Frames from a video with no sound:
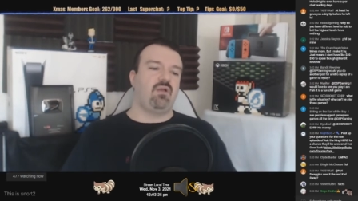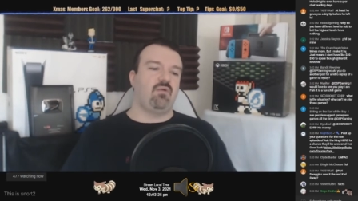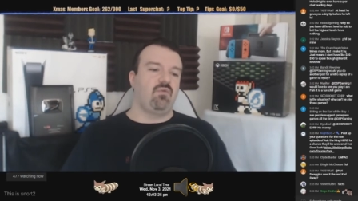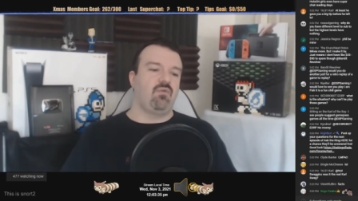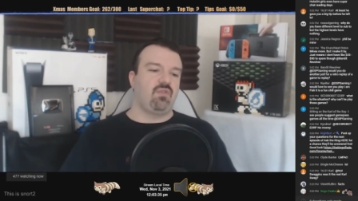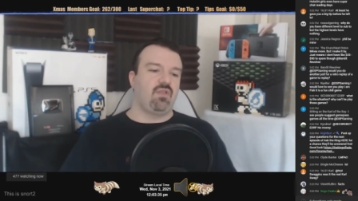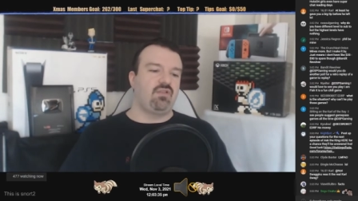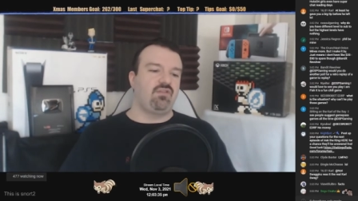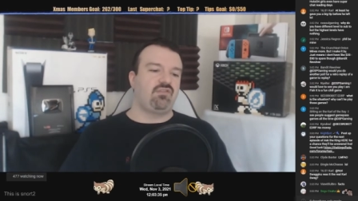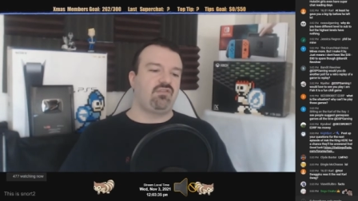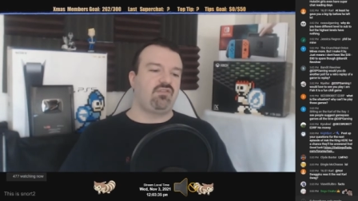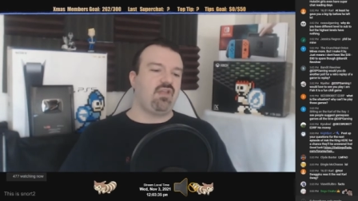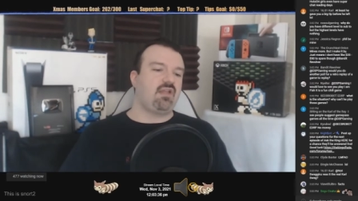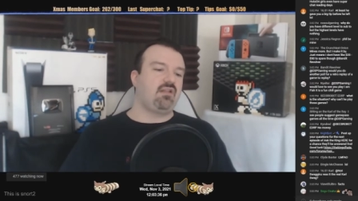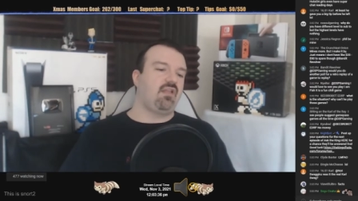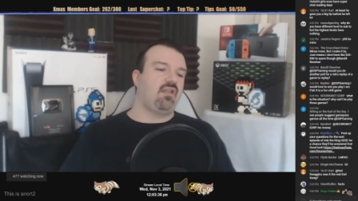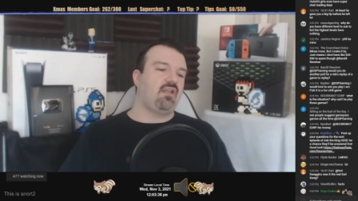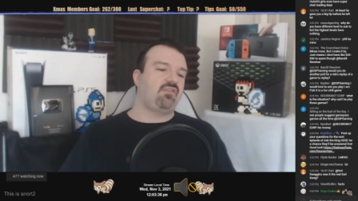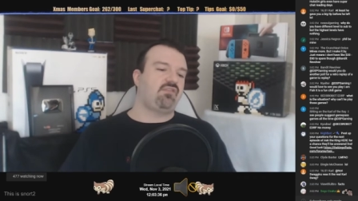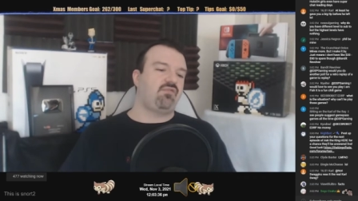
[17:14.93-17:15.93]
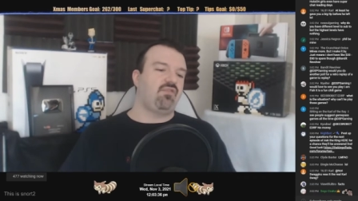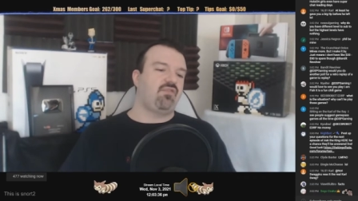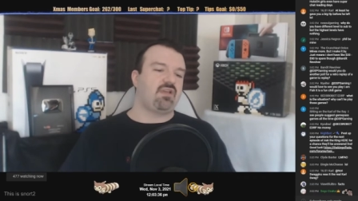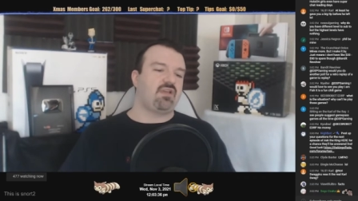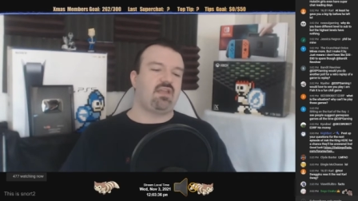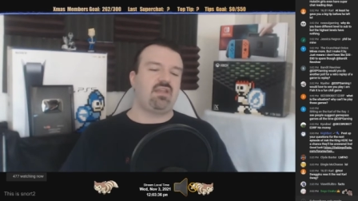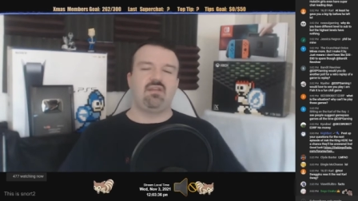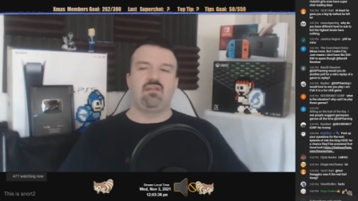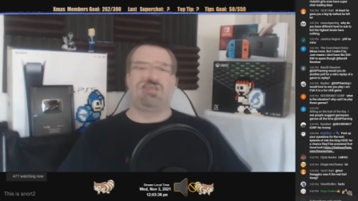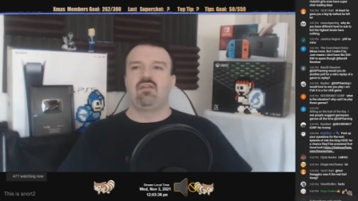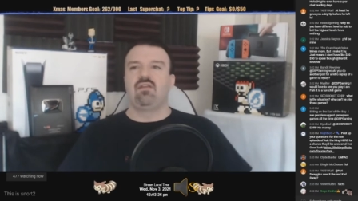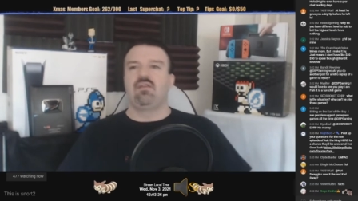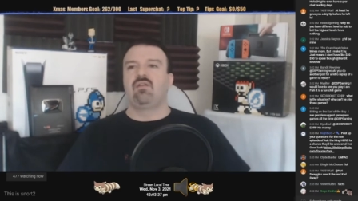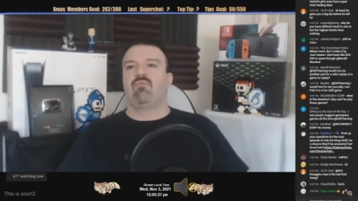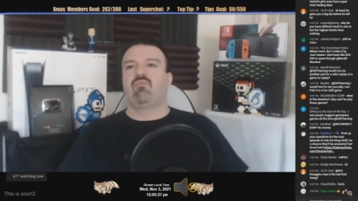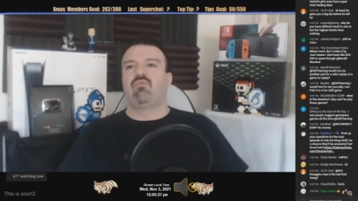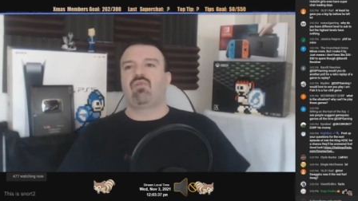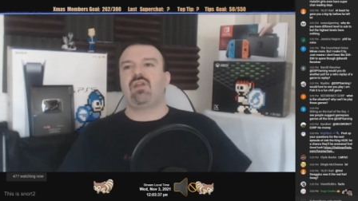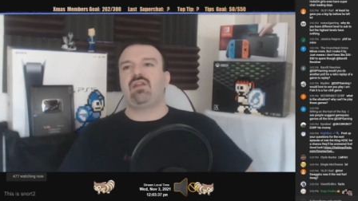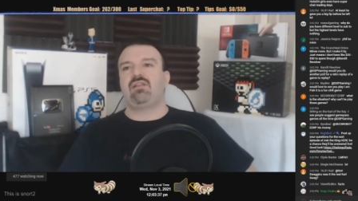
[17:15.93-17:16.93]
Well, instead, let's fucking
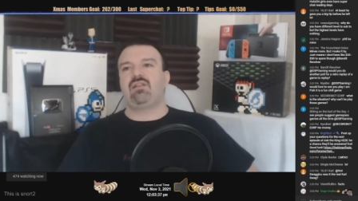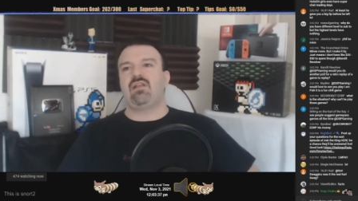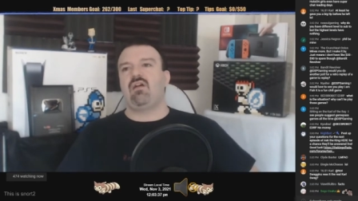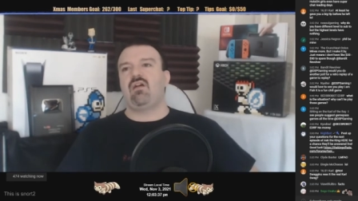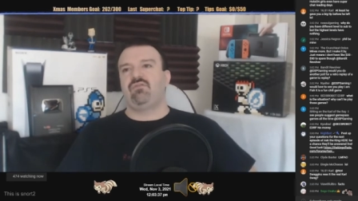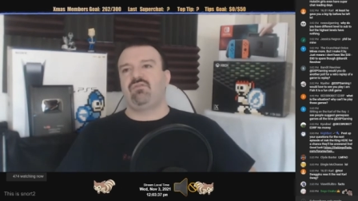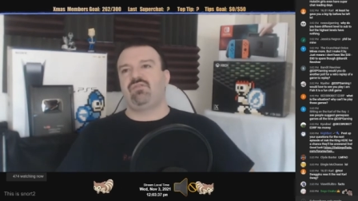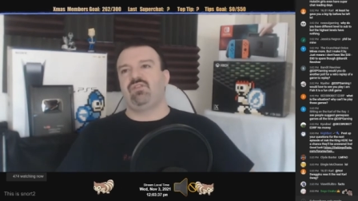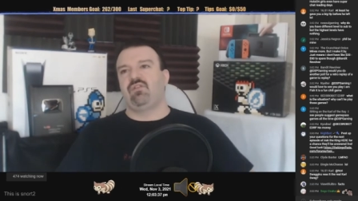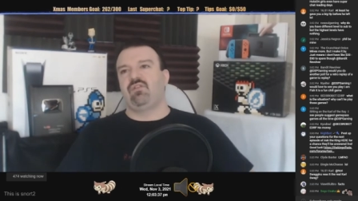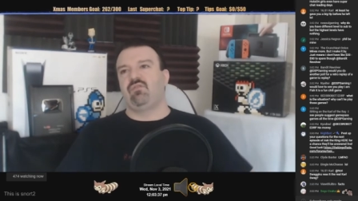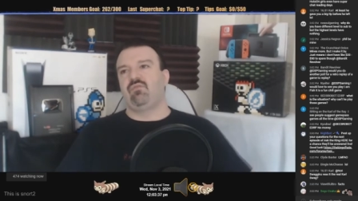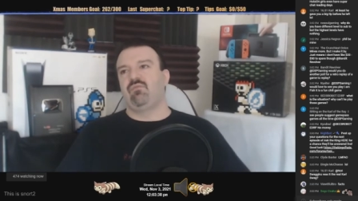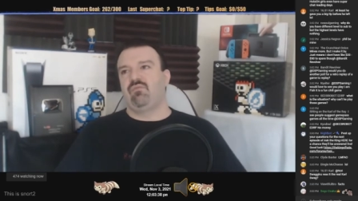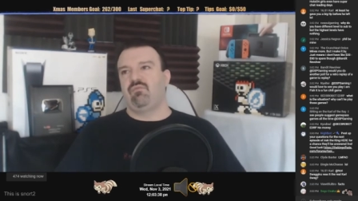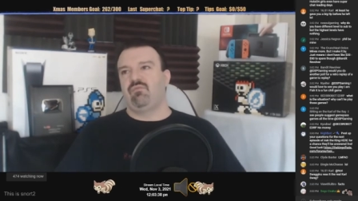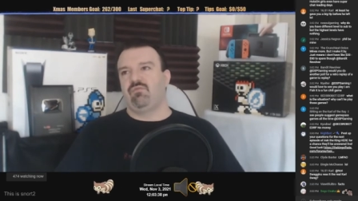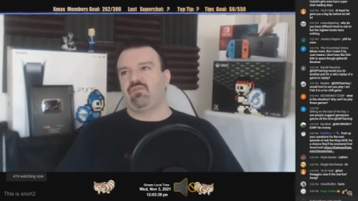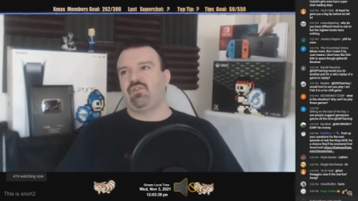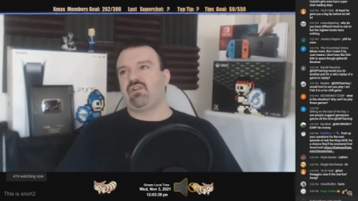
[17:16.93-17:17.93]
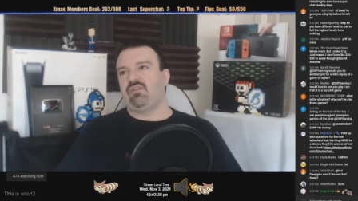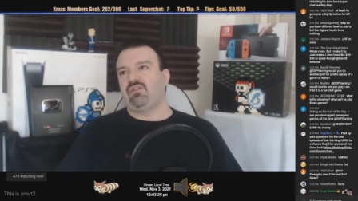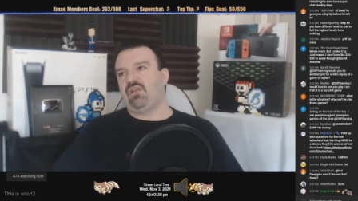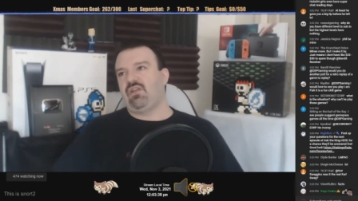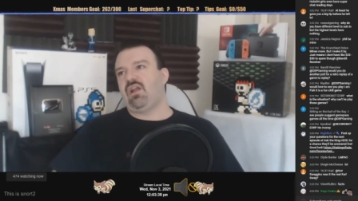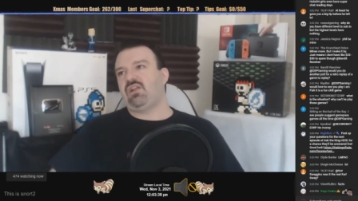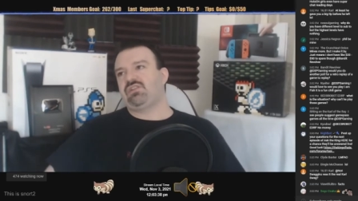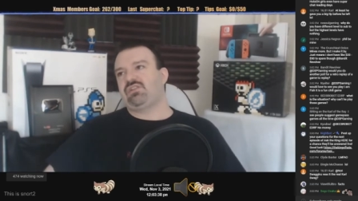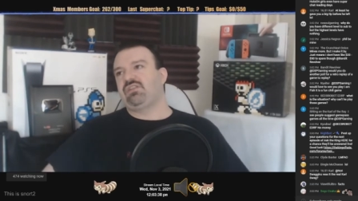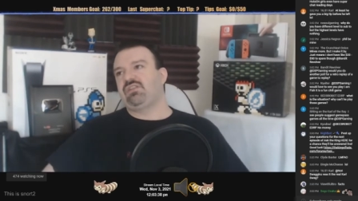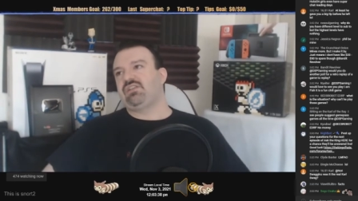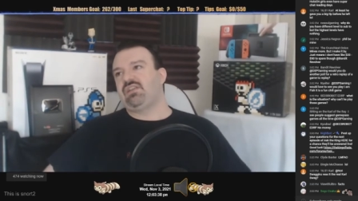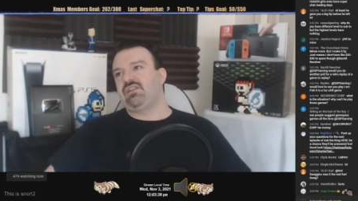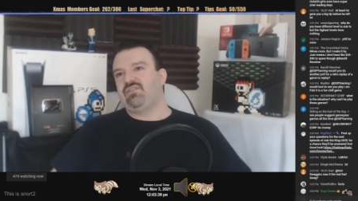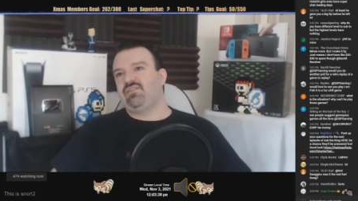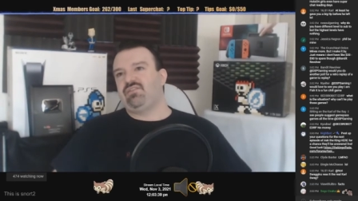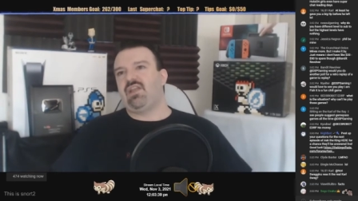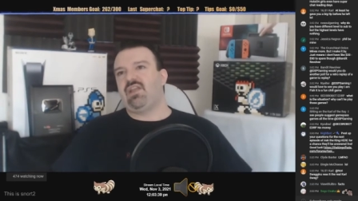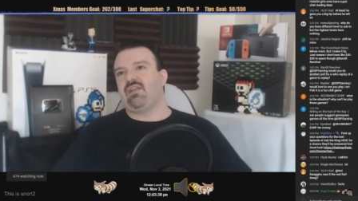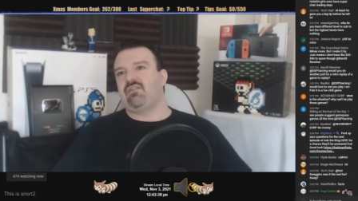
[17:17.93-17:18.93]
break down Phil psychologically
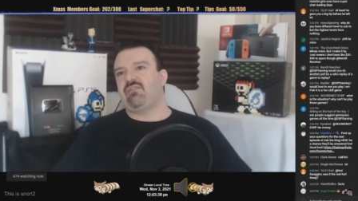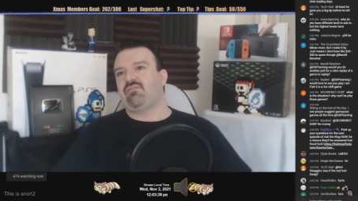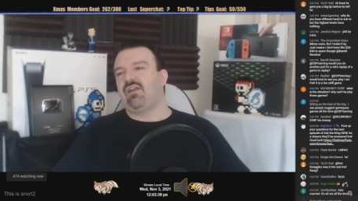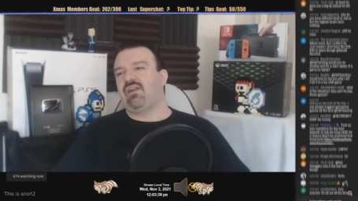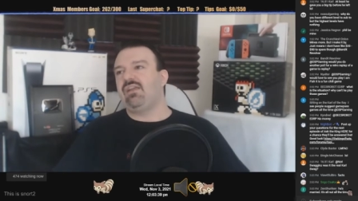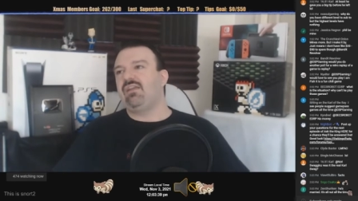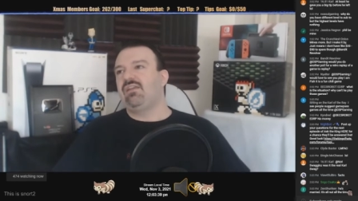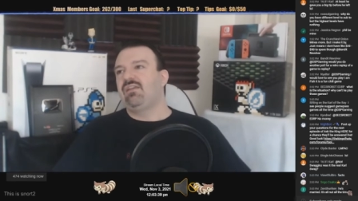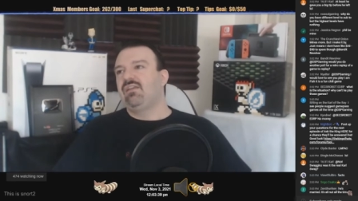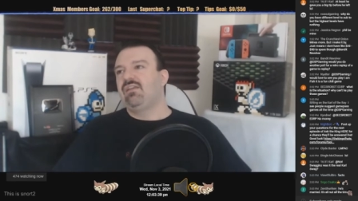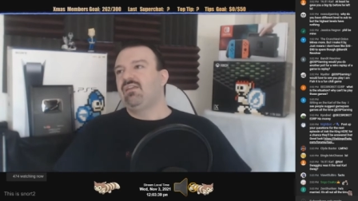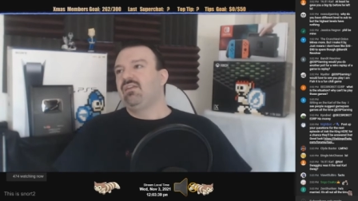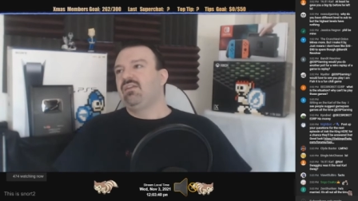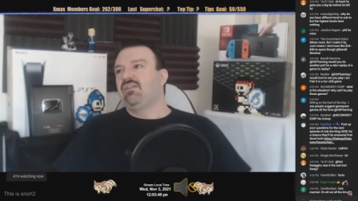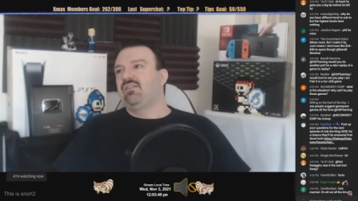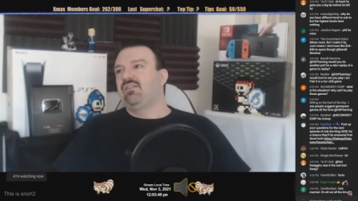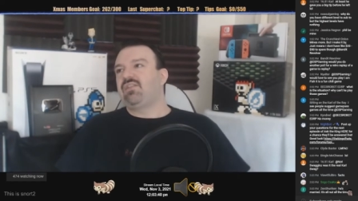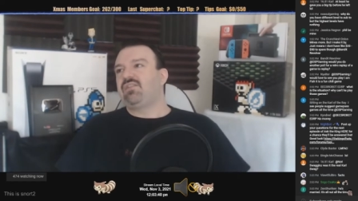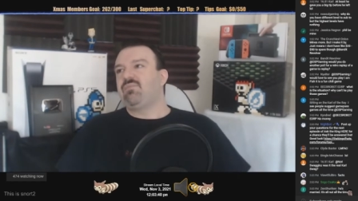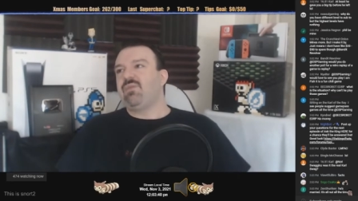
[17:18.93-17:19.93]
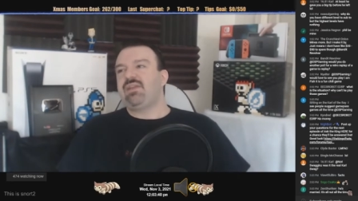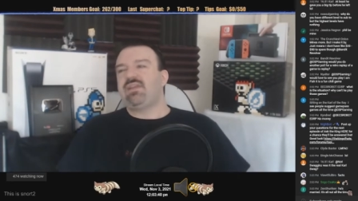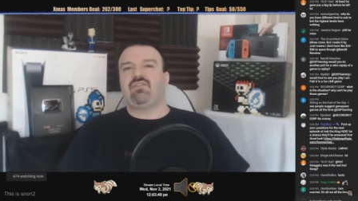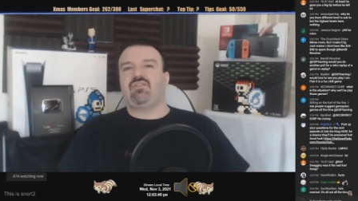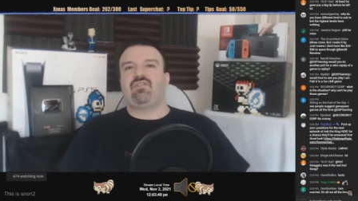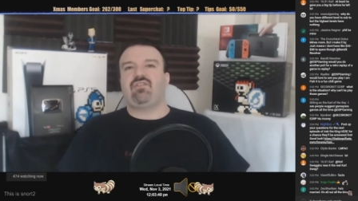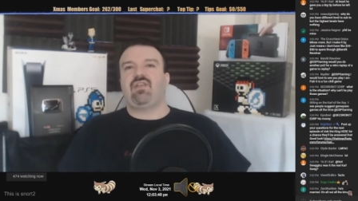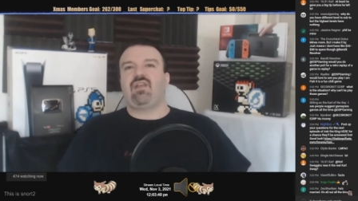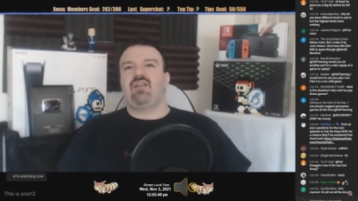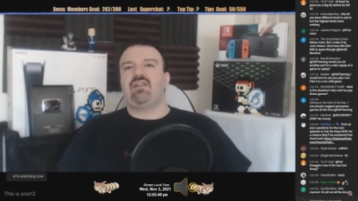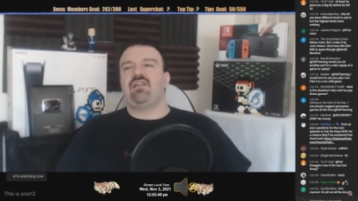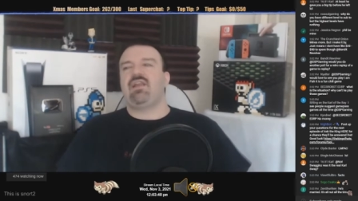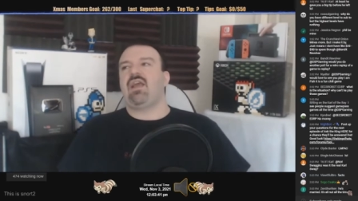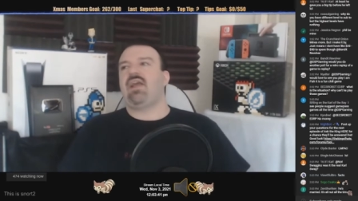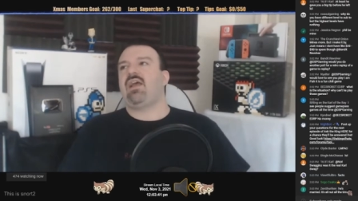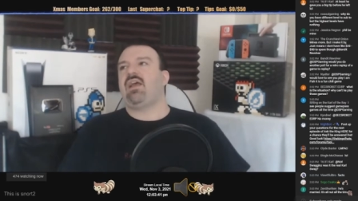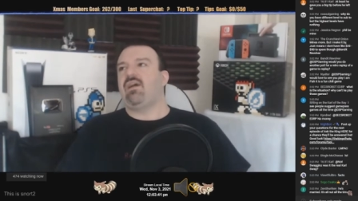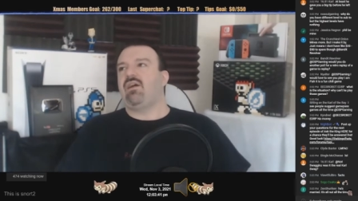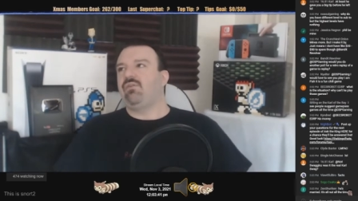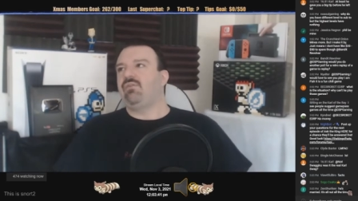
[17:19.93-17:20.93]
instead, right? Let's make it so that
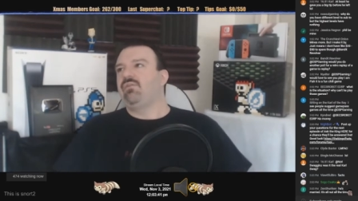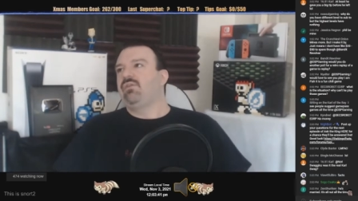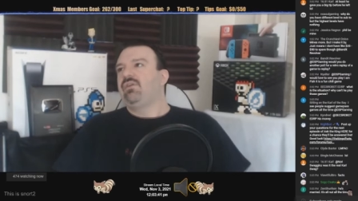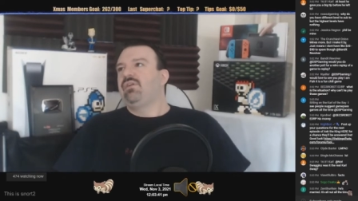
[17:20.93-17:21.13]
now,